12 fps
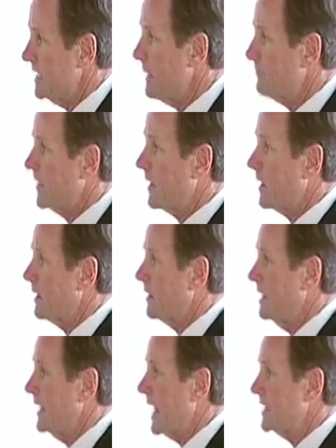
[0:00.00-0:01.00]
And we see up
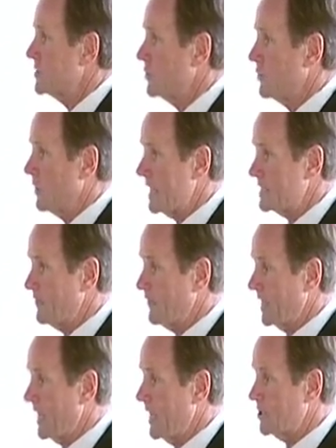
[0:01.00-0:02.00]
there the ISO
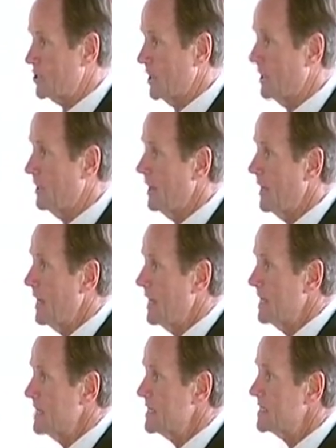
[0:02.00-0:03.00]
classification.
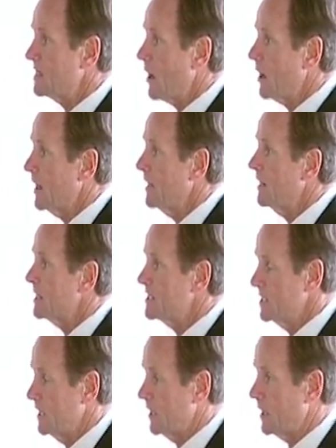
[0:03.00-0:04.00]

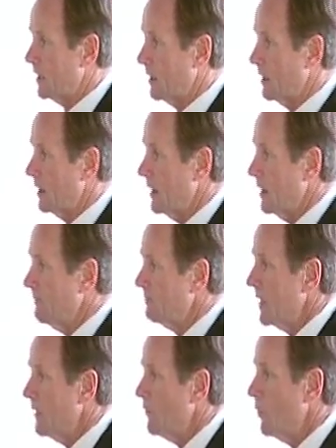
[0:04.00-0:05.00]
Starting this year,
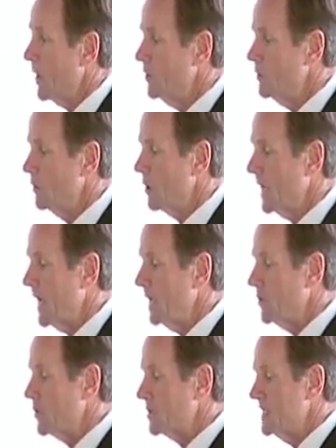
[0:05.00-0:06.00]
when you
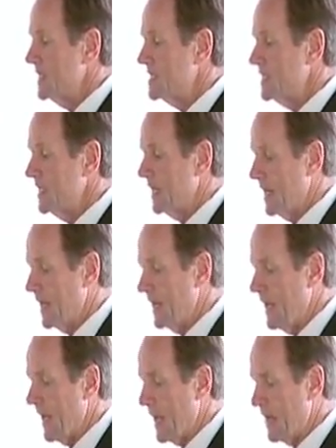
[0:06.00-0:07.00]
look at your
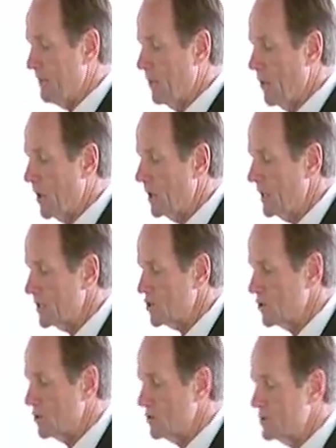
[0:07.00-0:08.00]
TCNA
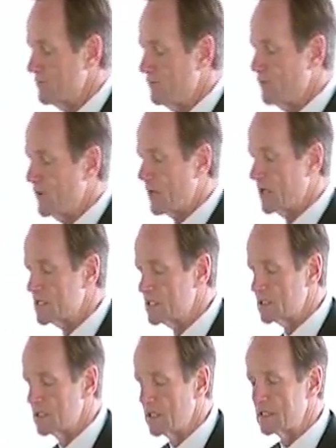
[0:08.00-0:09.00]
handbook that shows
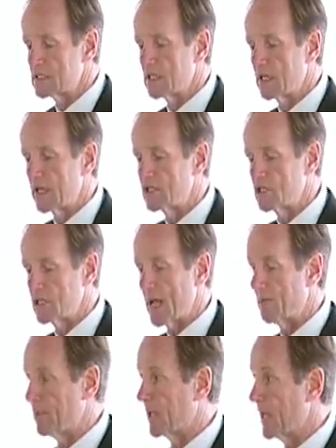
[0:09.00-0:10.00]
various
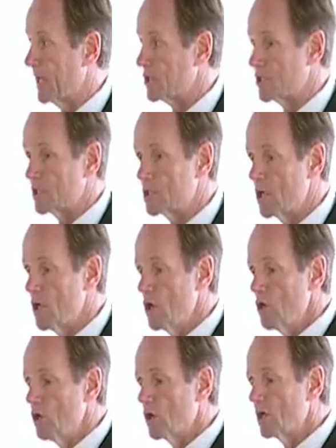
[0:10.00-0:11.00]
installation
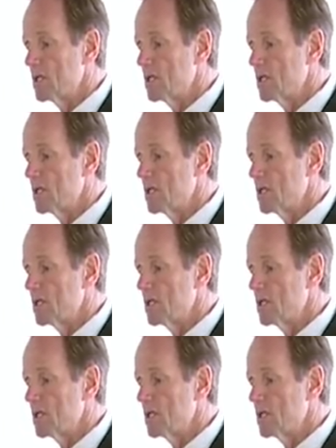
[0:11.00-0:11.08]
applications,